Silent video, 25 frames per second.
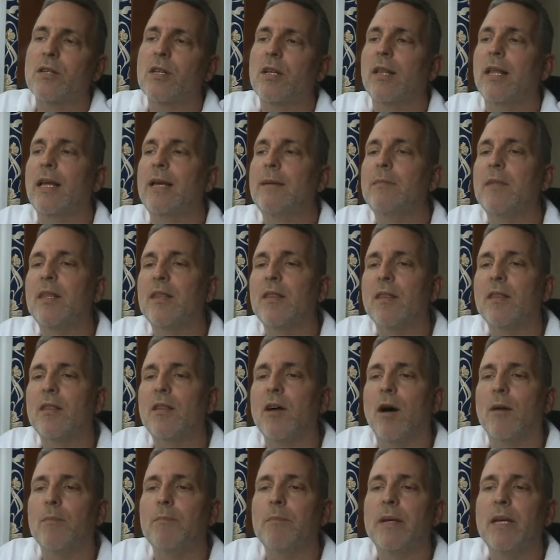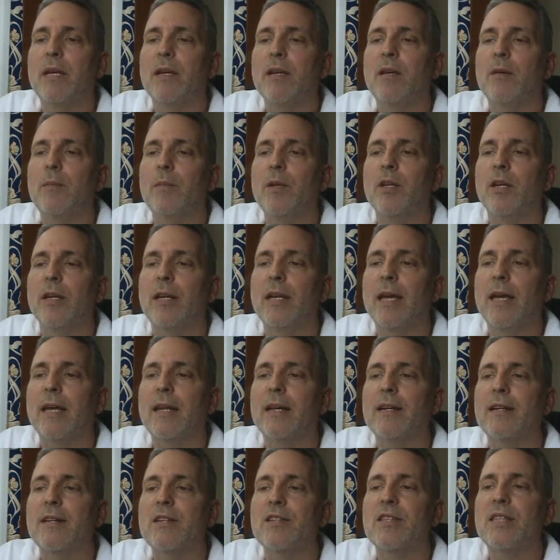claim that the thought being
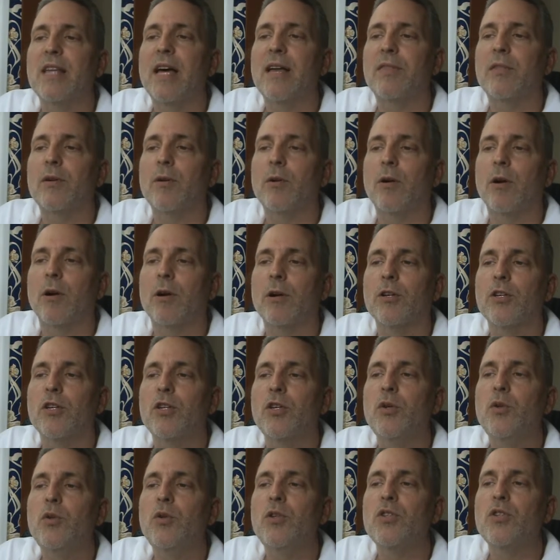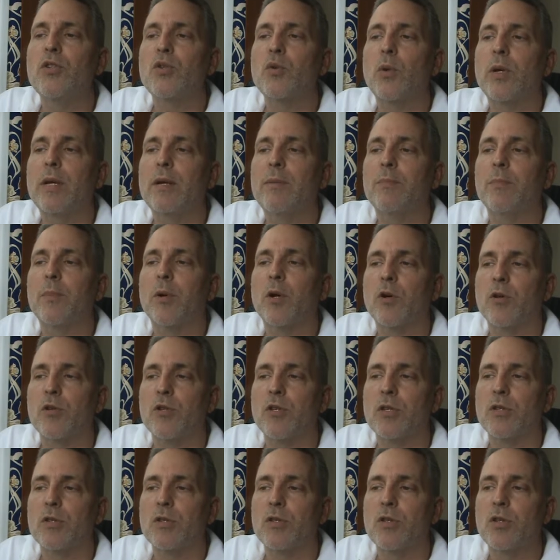communicated is that there are two discrete
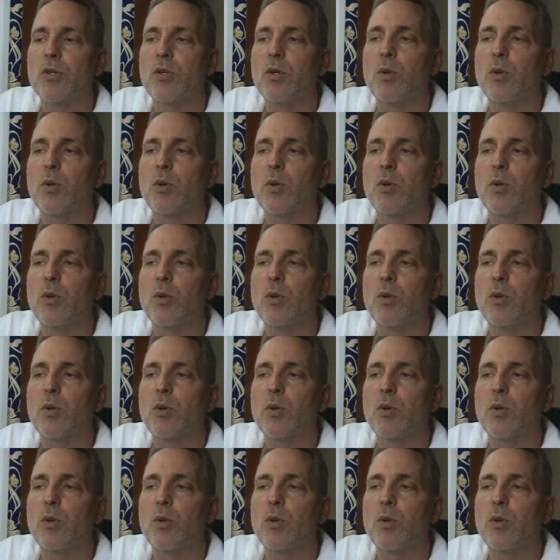persons